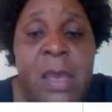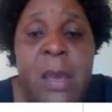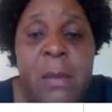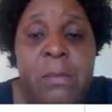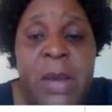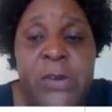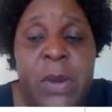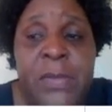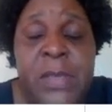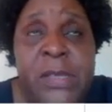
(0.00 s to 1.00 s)
But when
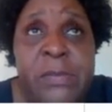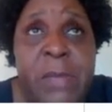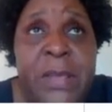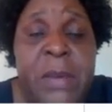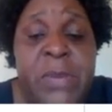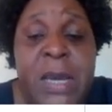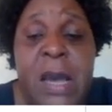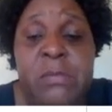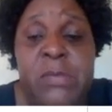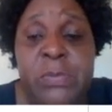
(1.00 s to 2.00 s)
this mother becomes
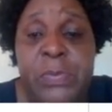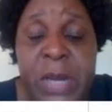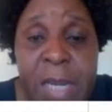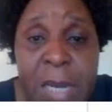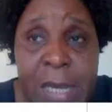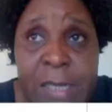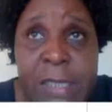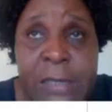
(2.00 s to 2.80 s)
pregnant,